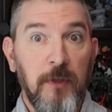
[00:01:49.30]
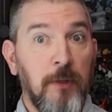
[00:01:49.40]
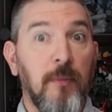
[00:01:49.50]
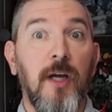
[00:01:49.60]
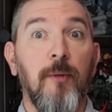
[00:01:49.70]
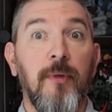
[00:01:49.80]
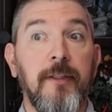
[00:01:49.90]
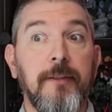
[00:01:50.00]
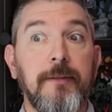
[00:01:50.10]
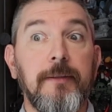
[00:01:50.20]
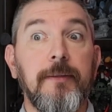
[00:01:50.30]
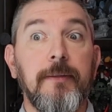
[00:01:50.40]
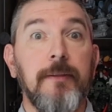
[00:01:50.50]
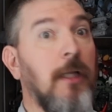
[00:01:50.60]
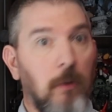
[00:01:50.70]
In my opinion,
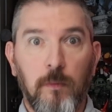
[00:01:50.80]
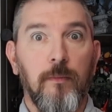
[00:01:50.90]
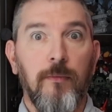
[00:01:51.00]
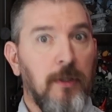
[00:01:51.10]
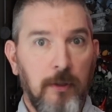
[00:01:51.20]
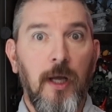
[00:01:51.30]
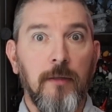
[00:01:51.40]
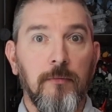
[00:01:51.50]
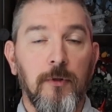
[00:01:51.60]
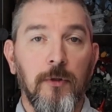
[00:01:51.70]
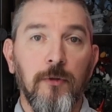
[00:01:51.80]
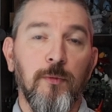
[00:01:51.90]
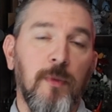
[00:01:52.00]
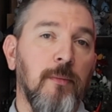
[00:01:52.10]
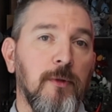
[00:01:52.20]
no, they're not.
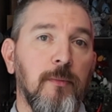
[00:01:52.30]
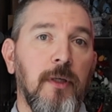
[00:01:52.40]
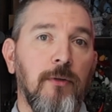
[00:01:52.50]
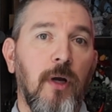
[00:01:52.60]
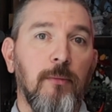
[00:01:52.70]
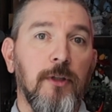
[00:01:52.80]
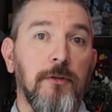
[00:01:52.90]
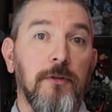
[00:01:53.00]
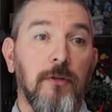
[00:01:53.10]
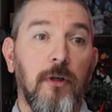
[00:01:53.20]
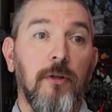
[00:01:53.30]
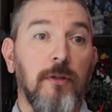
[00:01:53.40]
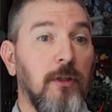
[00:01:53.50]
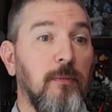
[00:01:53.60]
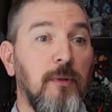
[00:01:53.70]
Those purpose-made dry brushes are
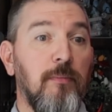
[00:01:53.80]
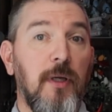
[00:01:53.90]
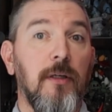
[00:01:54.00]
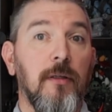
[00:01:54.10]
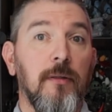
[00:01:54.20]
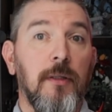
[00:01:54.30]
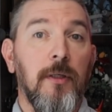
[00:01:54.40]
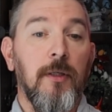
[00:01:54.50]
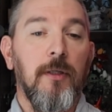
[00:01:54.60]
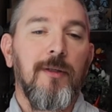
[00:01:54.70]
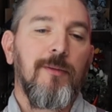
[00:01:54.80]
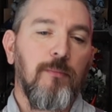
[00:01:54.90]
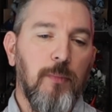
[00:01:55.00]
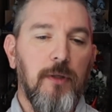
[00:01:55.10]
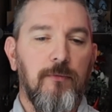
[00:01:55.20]
a little bit better.
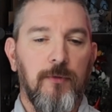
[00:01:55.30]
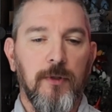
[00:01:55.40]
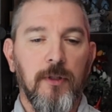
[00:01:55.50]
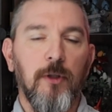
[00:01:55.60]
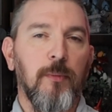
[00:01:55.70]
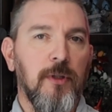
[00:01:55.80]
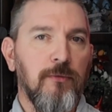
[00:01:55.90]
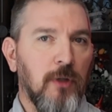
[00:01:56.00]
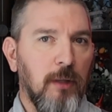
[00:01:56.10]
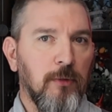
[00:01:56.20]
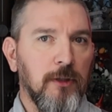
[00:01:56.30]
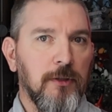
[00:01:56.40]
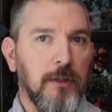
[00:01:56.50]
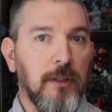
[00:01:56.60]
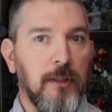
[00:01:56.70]
But for the little bit of dry
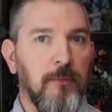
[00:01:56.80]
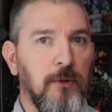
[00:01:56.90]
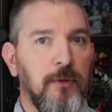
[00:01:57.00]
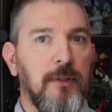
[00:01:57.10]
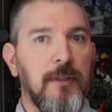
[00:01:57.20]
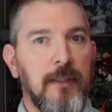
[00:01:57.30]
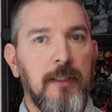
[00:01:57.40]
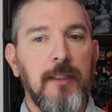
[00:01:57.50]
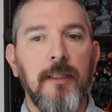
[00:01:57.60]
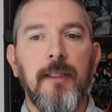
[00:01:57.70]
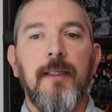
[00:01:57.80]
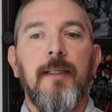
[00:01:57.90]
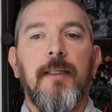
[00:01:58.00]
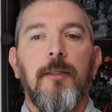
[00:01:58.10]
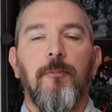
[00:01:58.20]
brushing that I'm doing today,
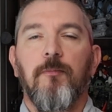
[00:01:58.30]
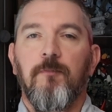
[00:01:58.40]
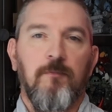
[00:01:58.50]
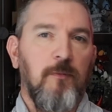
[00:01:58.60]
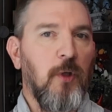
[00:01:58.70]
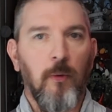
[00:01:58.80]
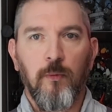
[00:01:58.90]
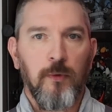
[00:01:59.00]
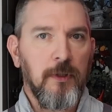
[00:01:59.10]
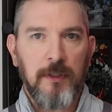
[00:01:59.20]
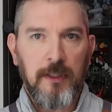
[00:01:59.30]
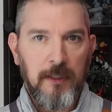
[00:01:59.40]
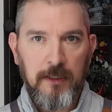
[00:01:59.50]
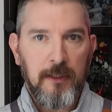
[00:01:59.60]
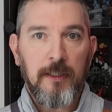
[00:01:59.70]
don't really
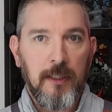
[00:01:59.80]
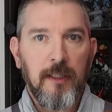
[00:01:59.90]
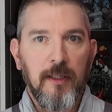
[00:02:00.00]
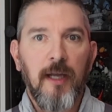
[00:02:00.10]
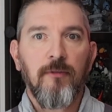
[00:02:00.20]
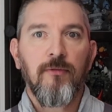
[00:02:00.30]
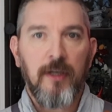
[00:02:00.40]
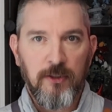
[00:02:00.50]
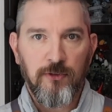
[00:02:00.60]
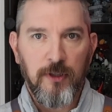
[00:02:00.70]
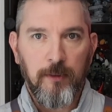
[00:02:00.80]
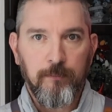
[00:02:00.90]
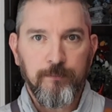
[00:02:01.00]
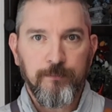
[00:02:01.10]
need anything that fancy.